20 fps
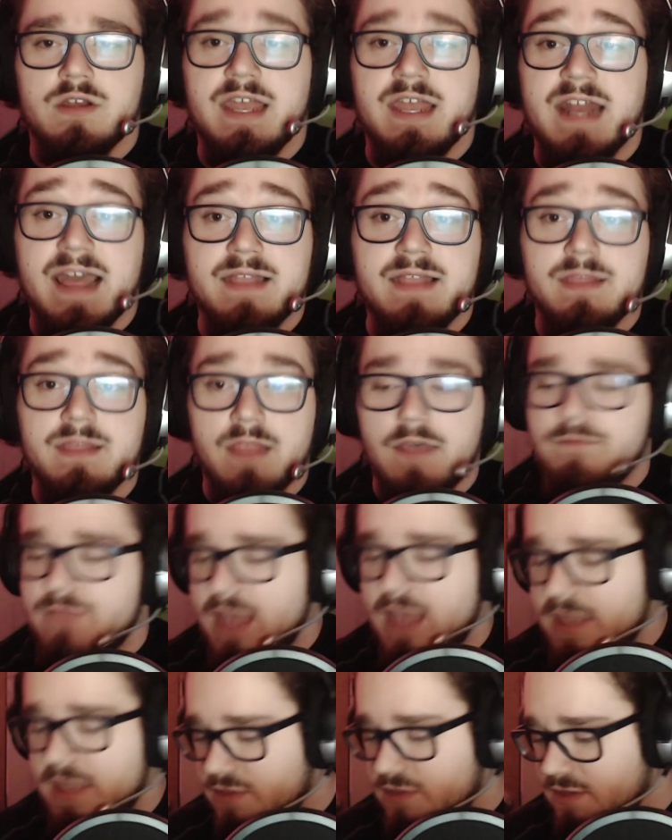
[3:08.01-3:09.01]
and I love
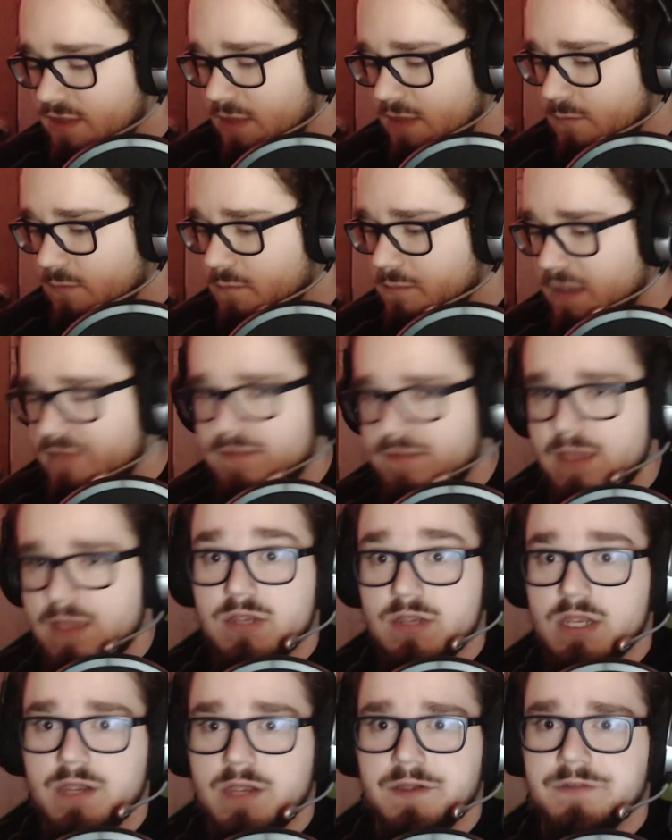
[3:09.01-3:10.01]
that. She's, like, my
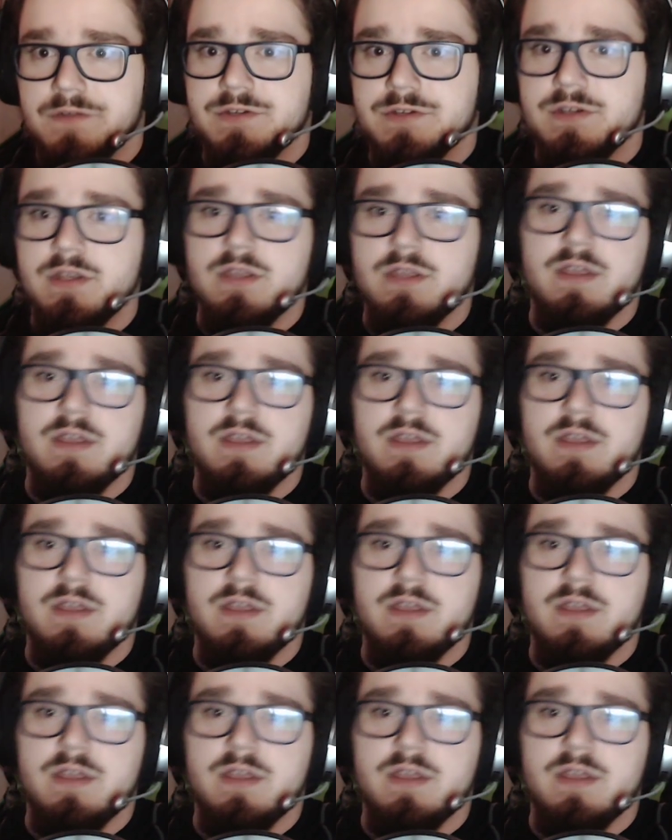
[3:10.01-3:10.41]
favorite character.